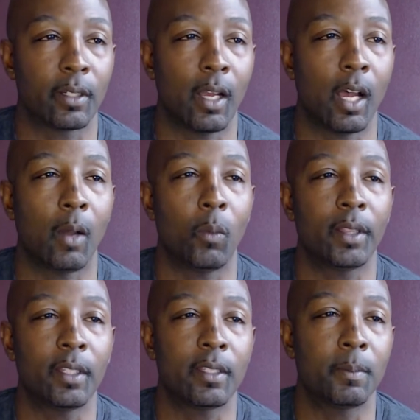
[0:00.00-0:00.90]

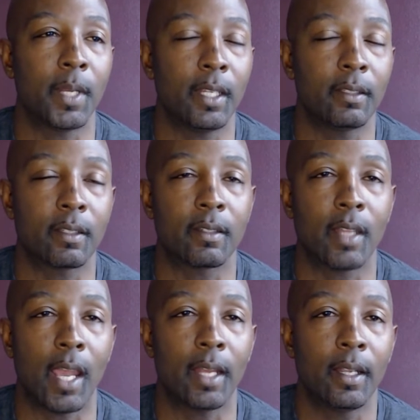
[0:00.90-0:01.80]
What this means is that